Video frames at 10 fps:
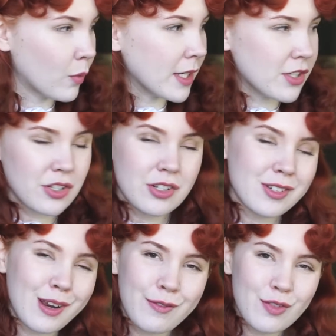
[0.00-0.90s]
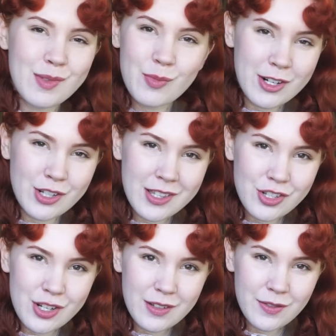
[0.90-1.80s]
which, if you've been watching this
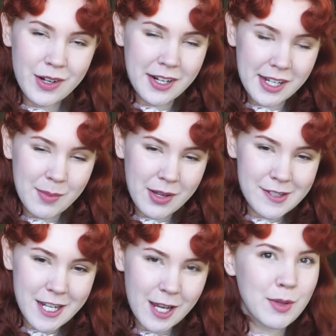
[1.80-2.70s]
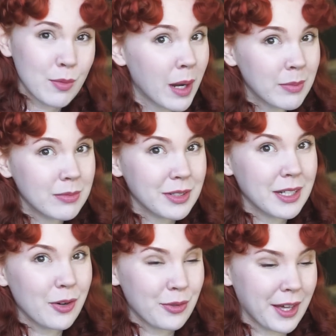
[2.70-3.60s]
channel for any amount of time, you probably
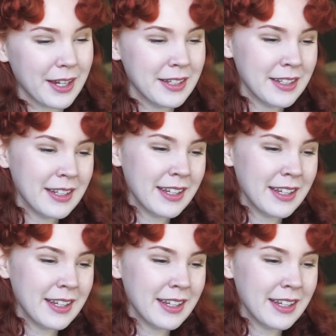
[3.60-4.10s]
know that.